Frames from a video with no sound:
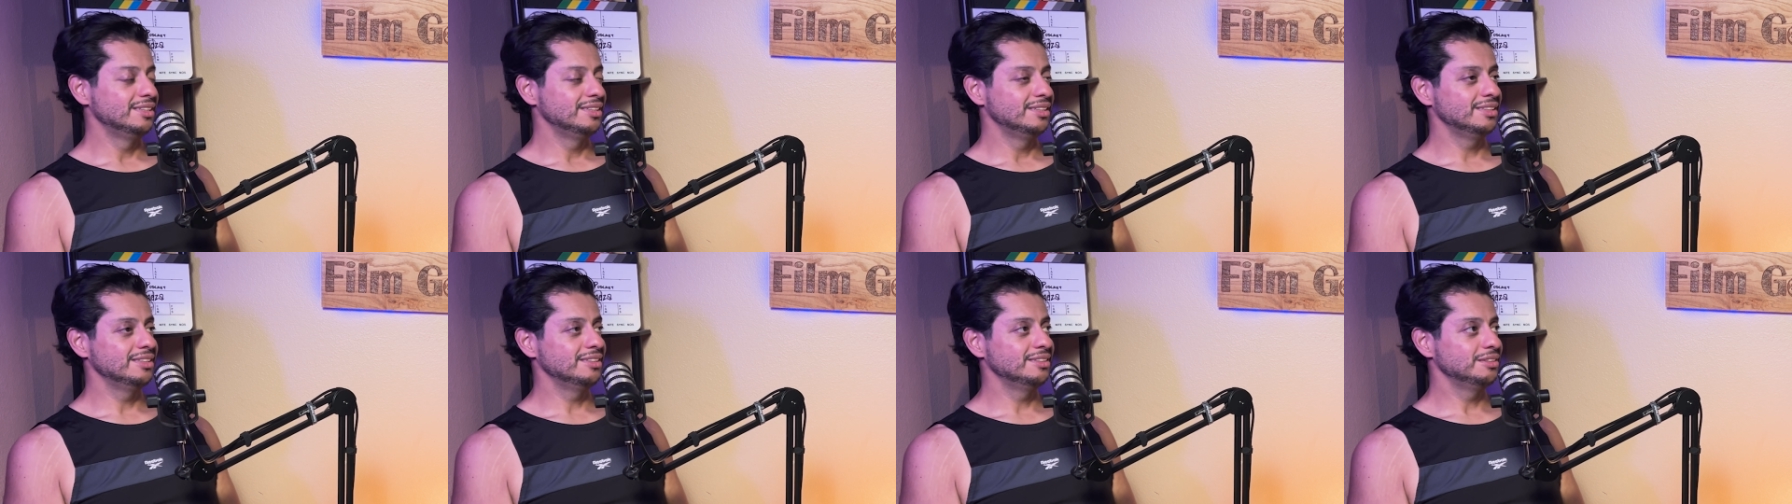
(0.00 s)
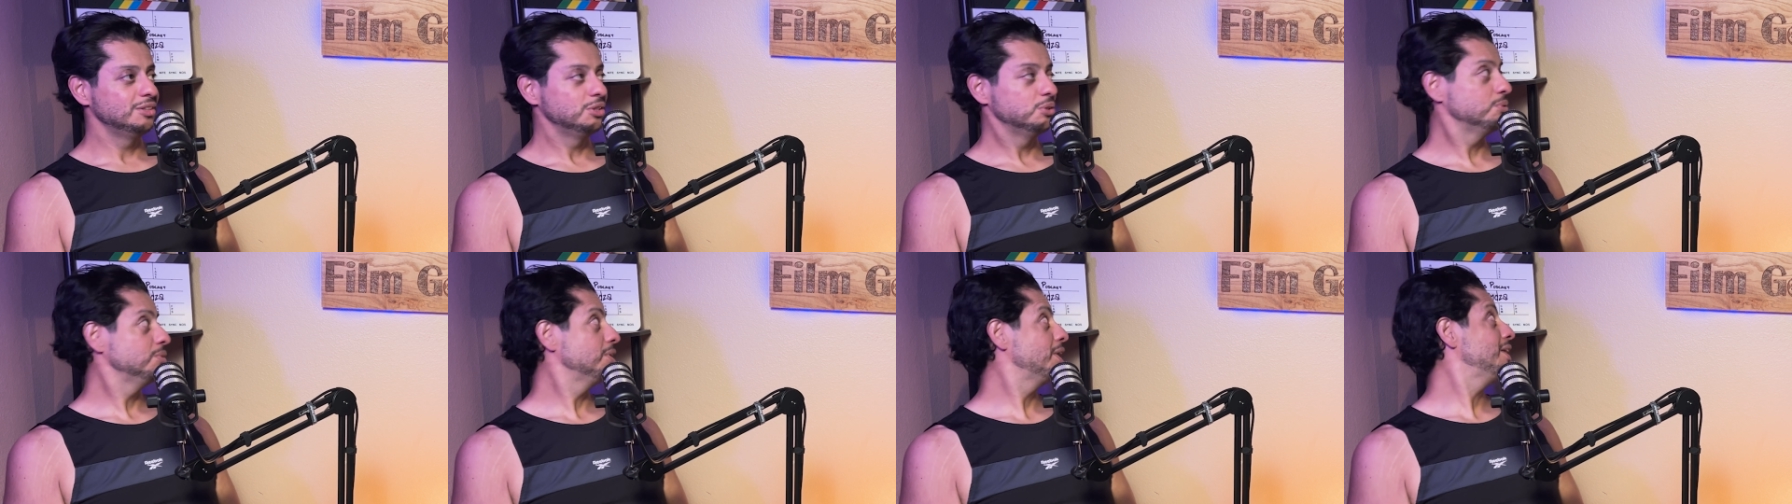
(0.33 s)

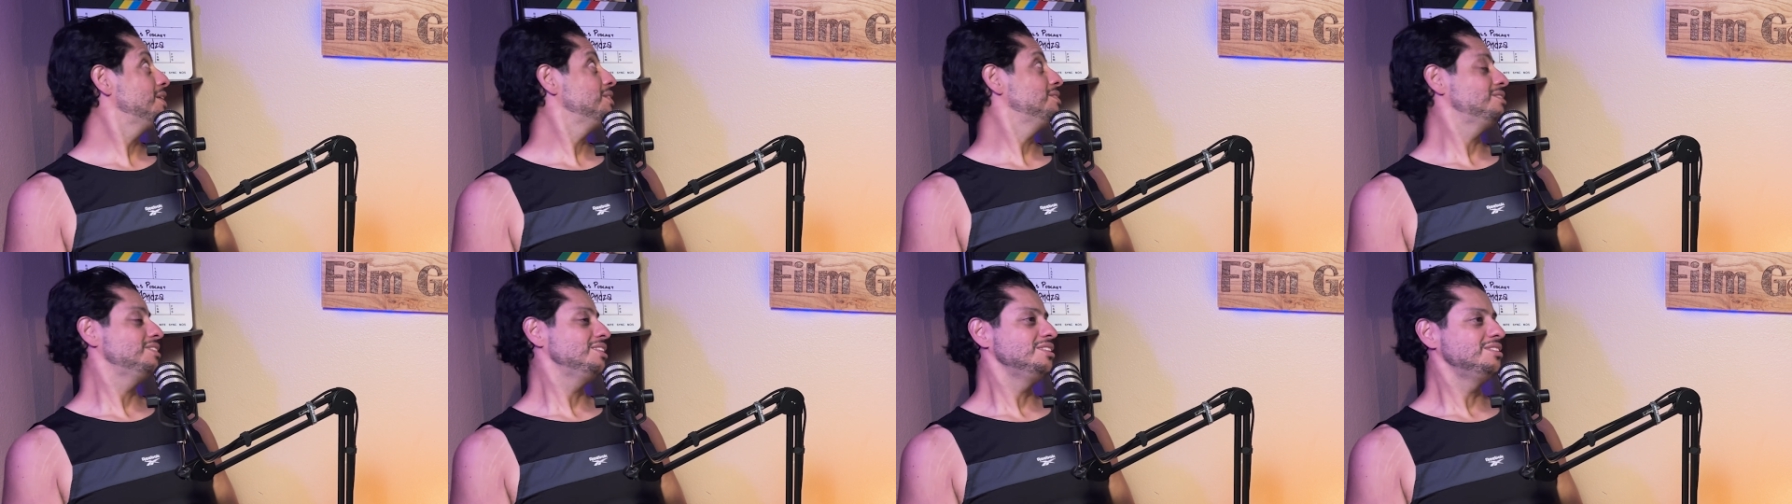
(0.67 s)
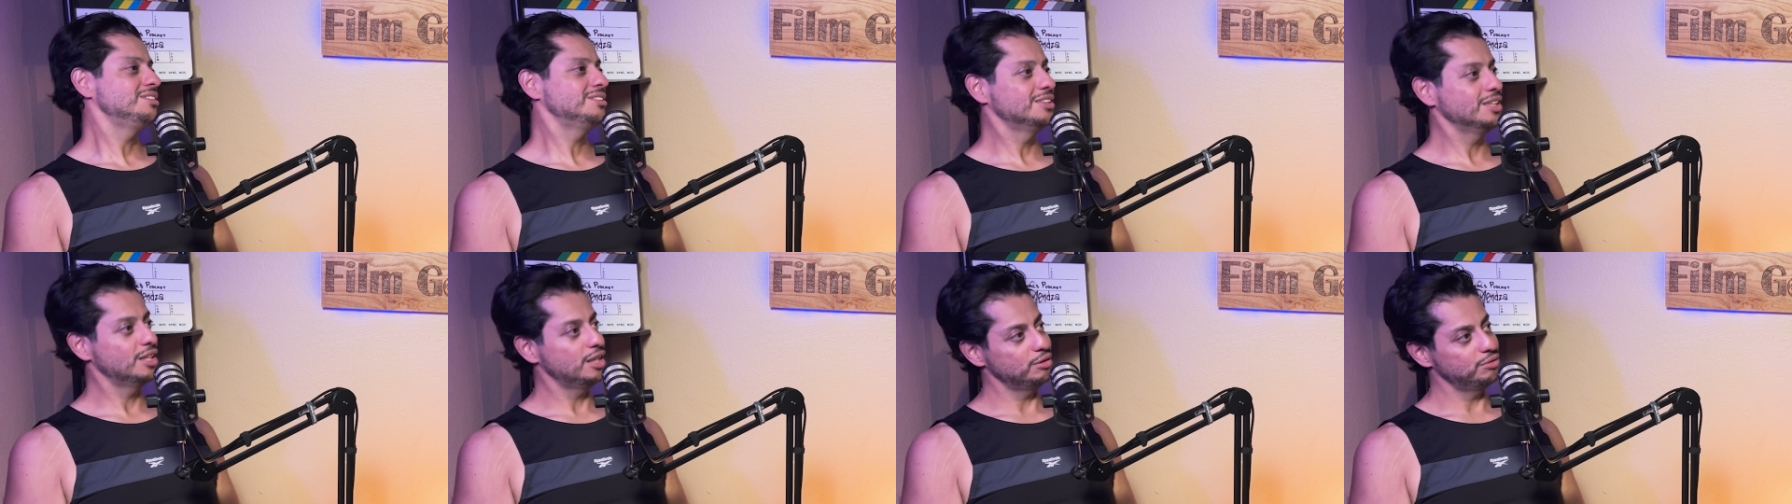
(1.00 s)
the AC
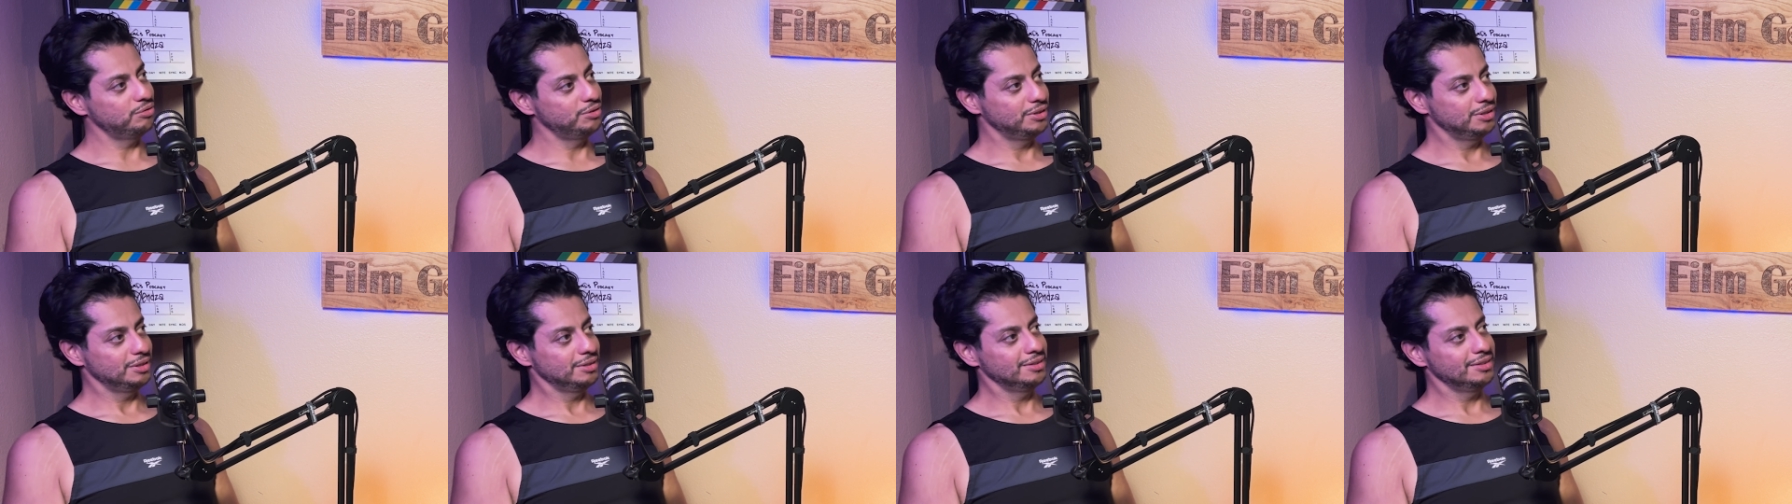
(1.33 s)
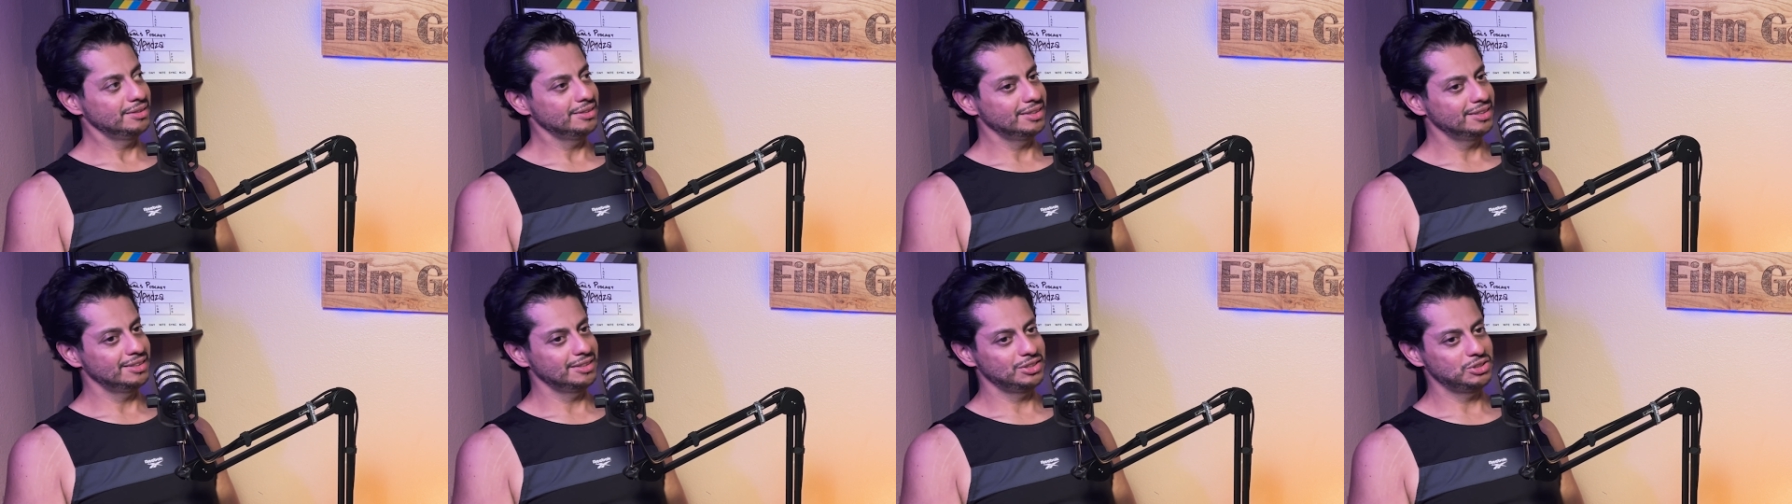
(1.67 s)
stuff, and
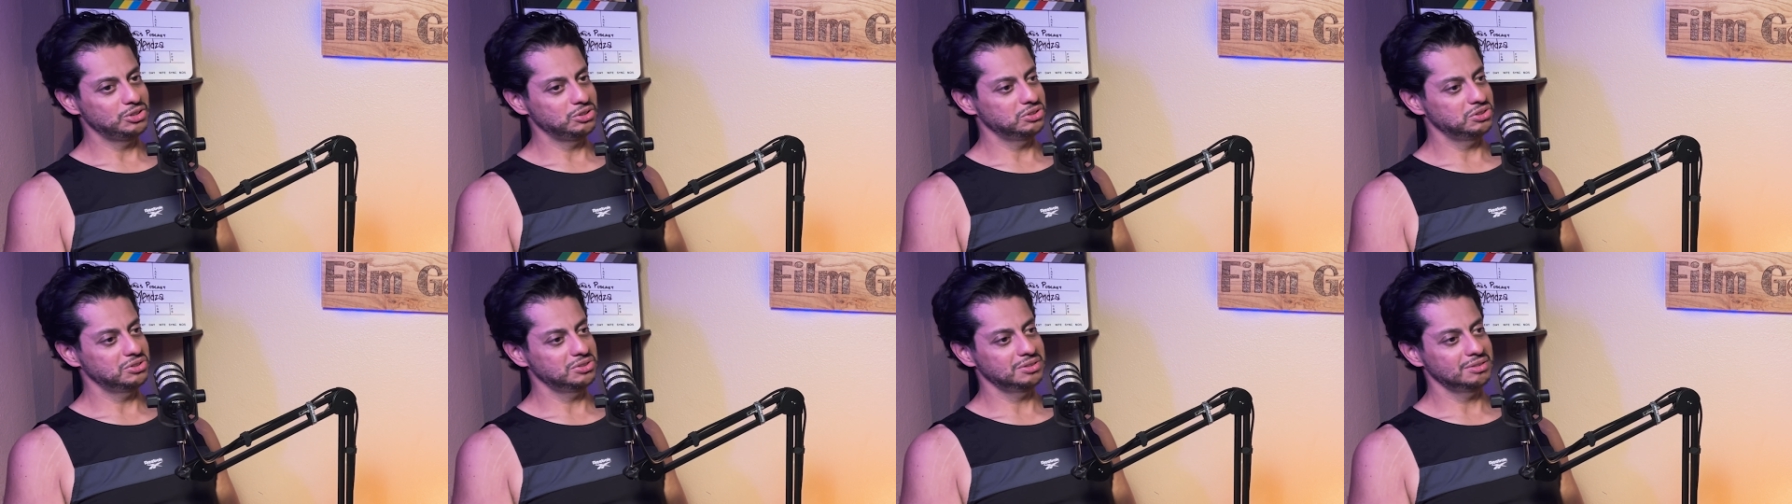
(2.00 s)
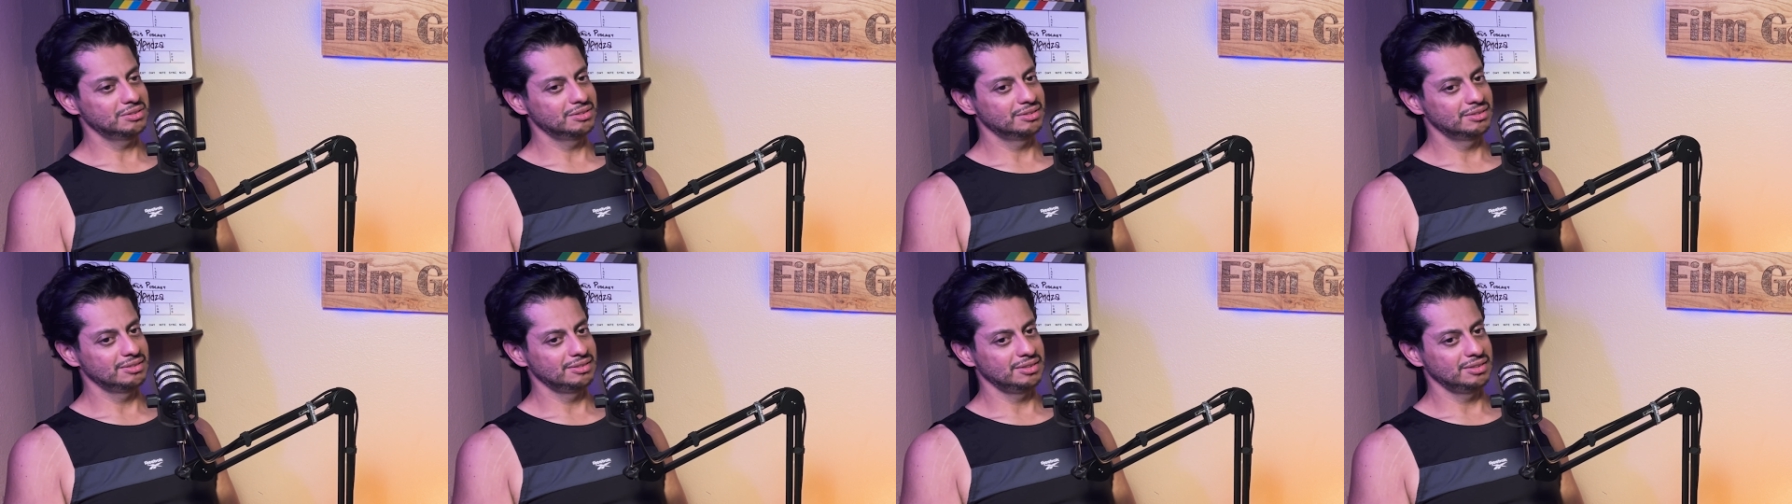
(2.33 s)
it just,